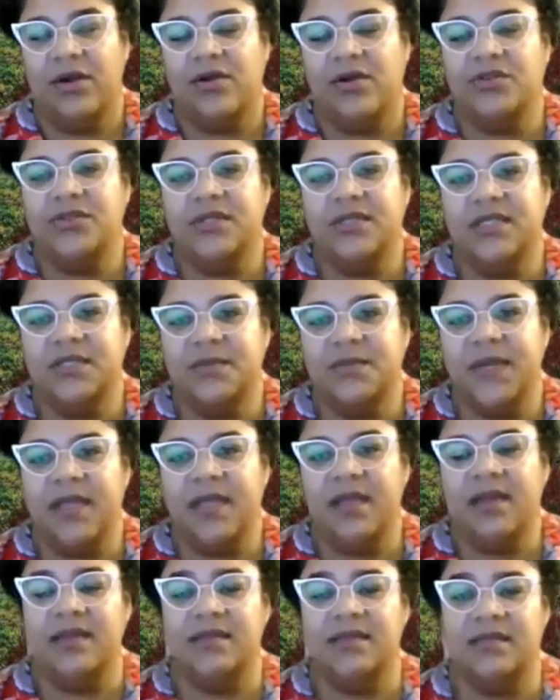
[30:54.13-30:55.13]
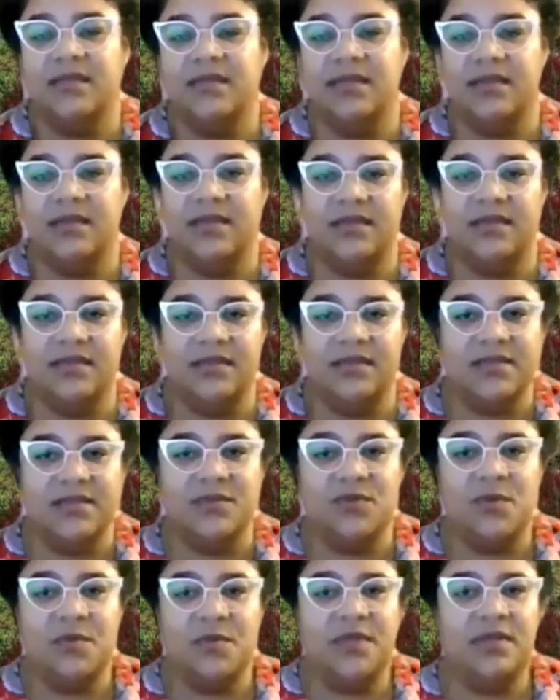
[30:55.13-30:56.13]
Culturally speaking, as an Indigenous
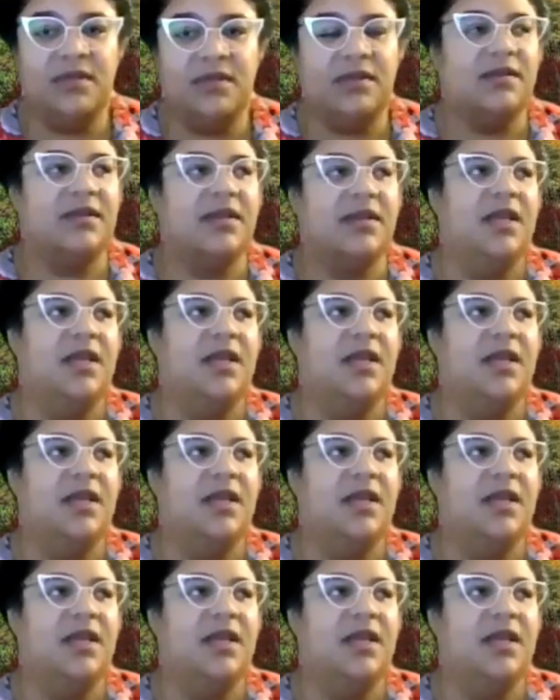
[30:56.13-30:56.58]
woman,